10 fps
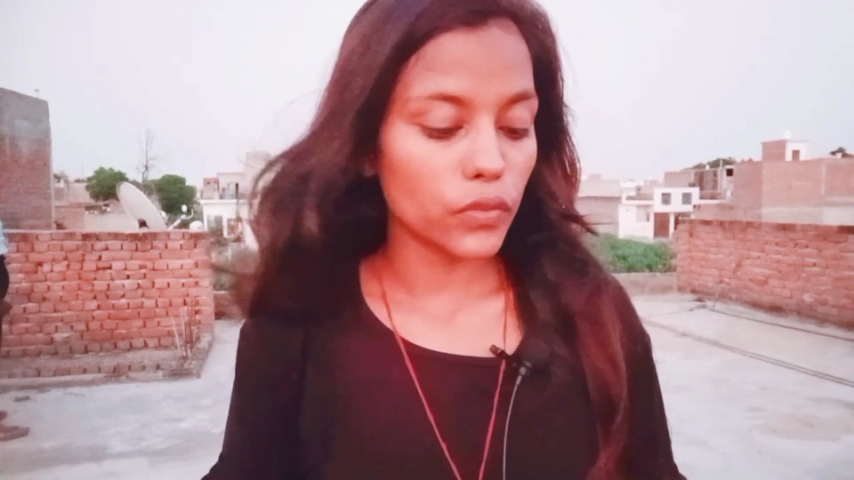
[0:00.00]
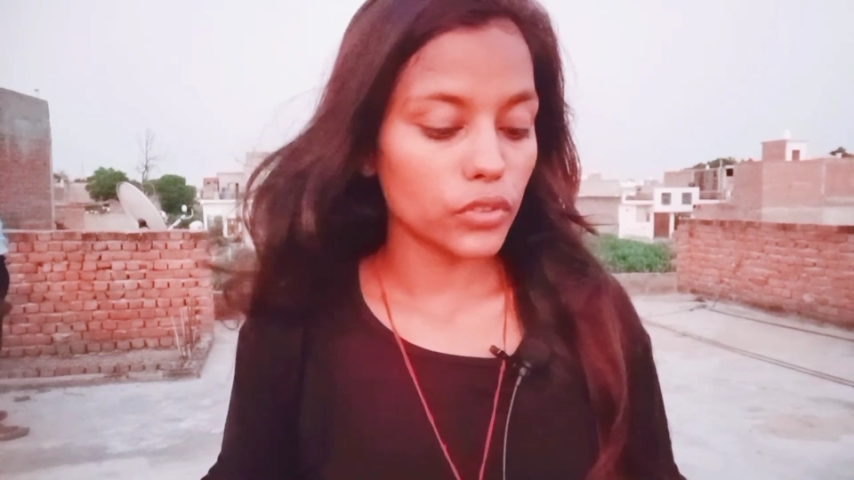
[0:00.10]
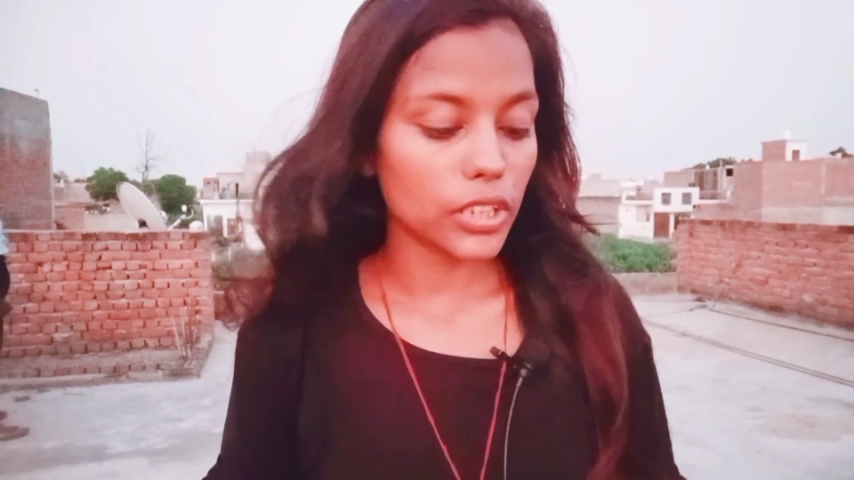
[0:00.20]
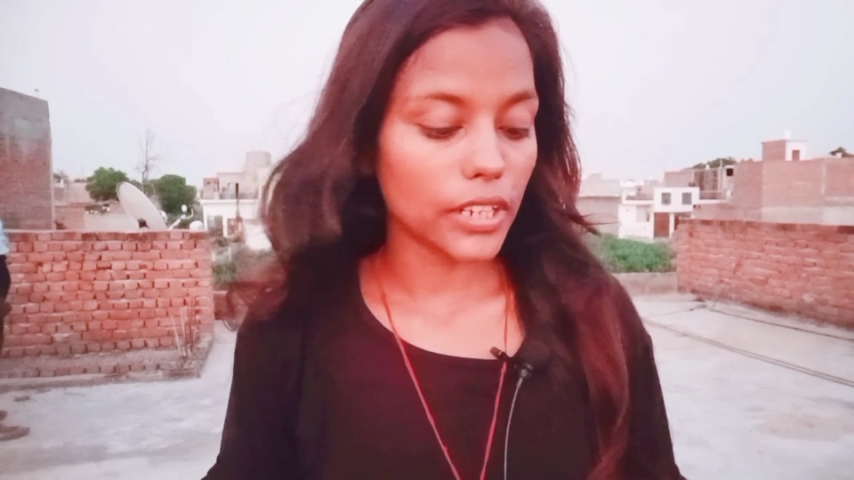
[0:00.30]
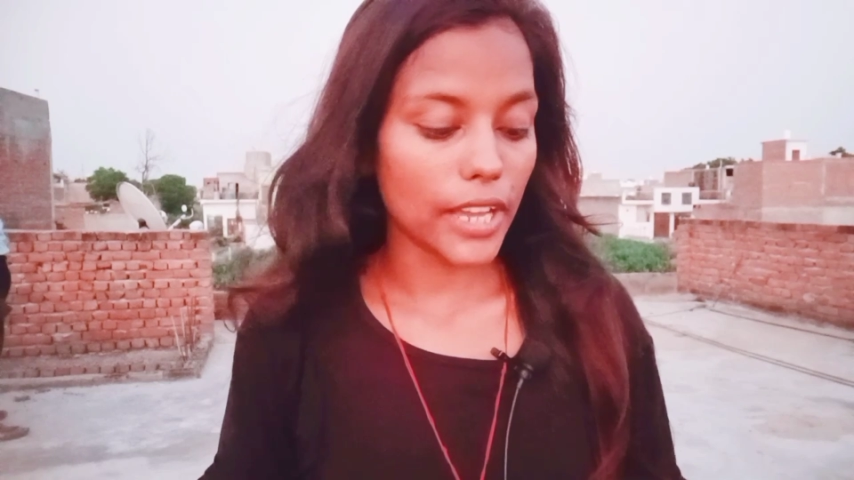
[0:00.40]
to
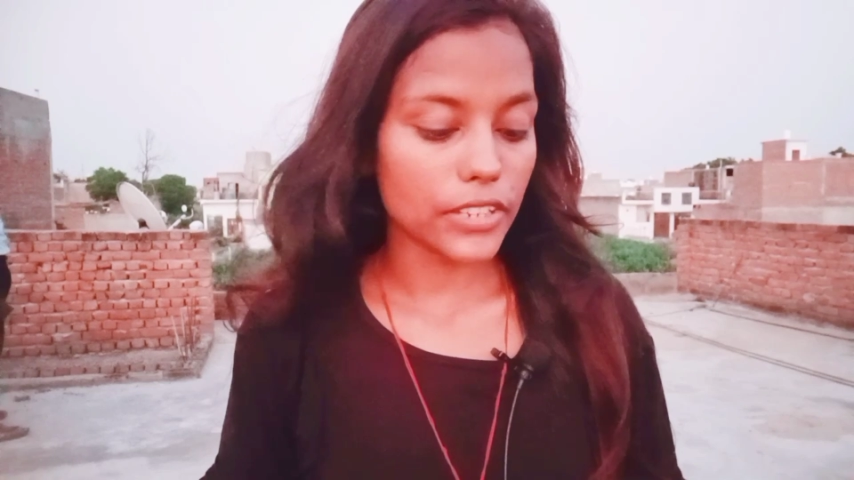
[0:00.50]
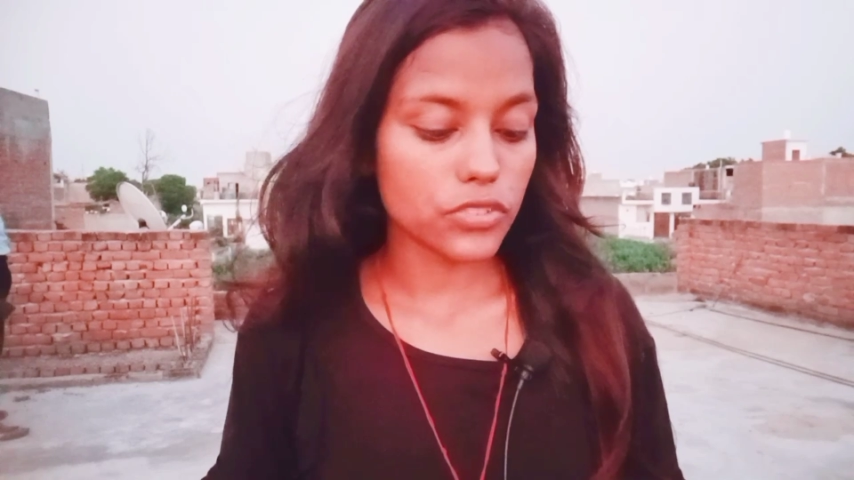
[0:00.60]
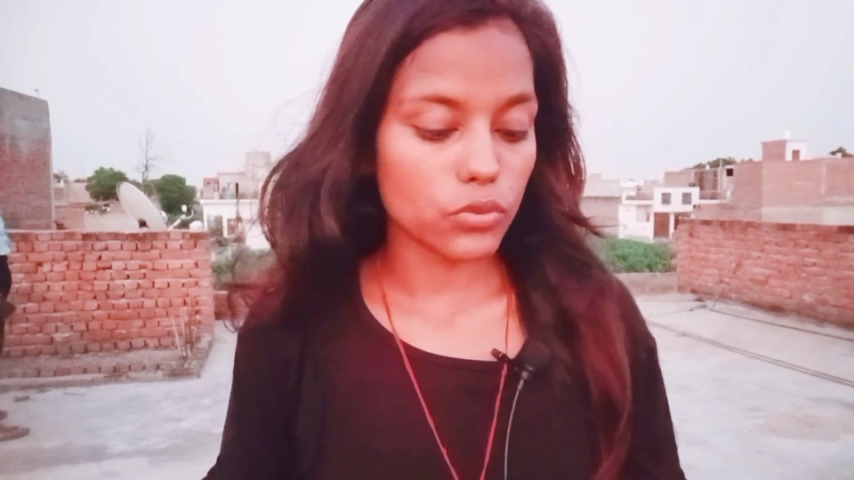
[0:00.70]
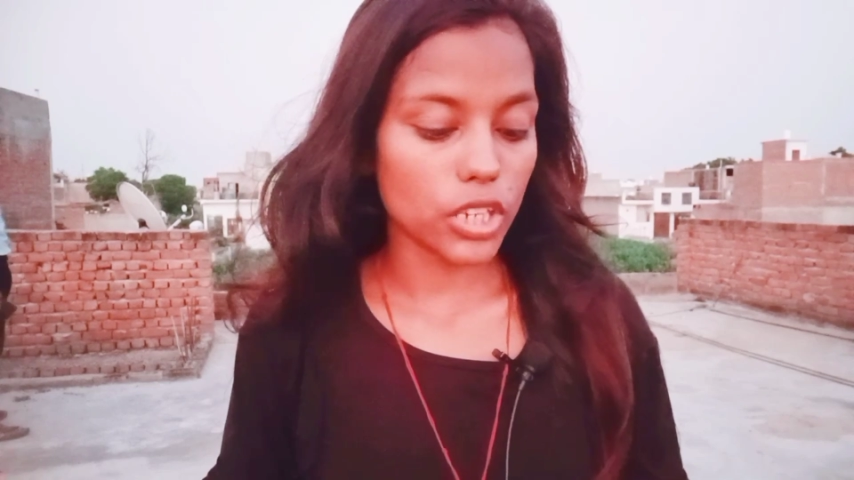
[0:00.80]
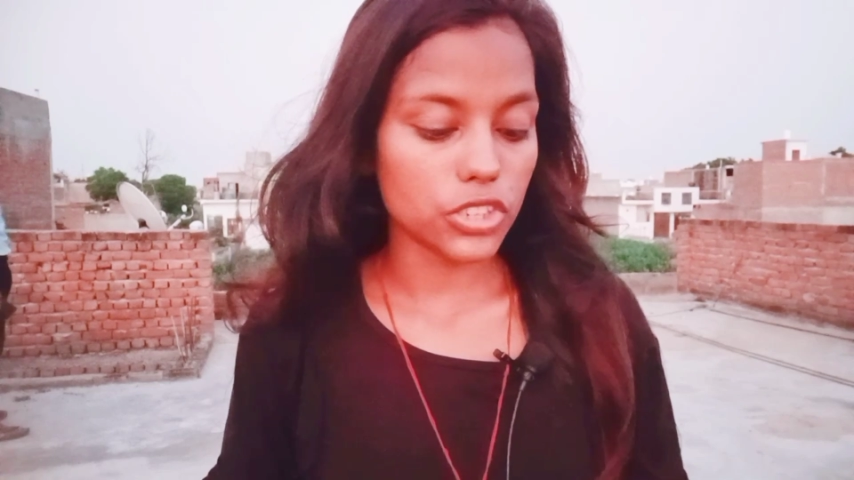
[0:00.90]
the
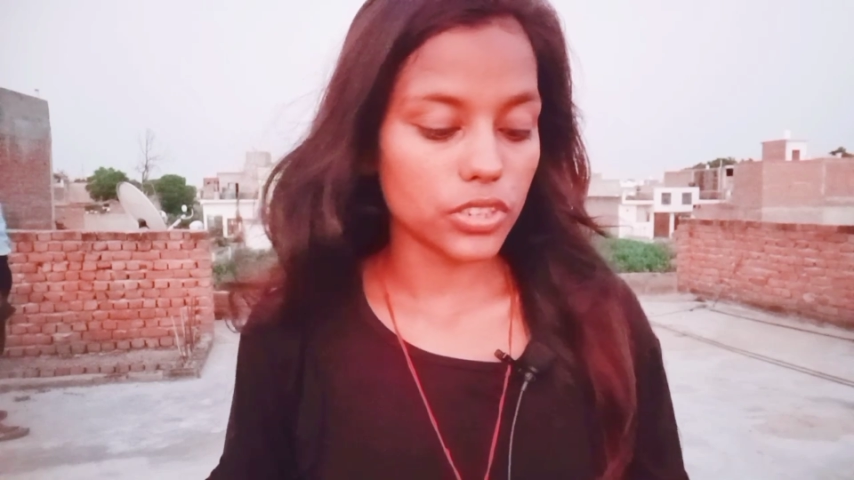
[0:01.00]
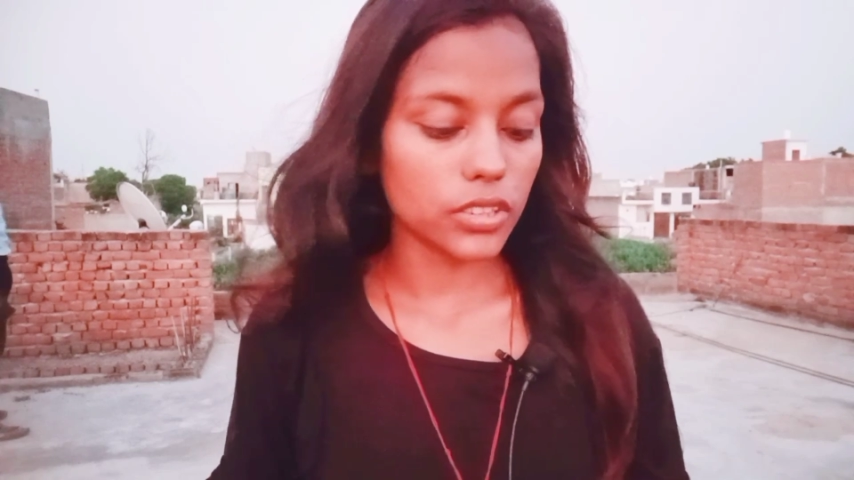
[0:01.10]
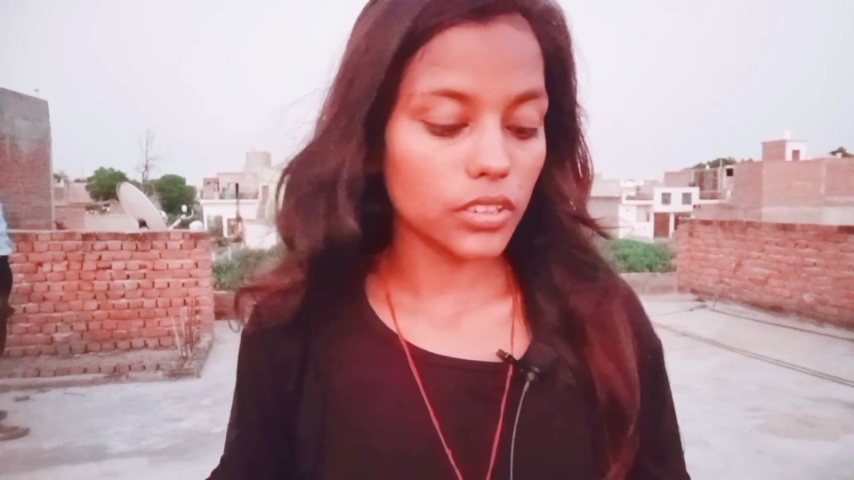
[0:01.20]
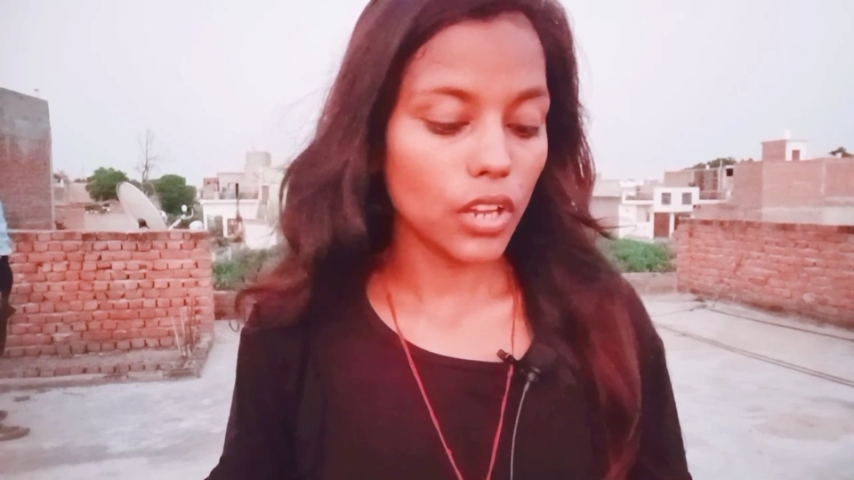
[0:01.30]
next question.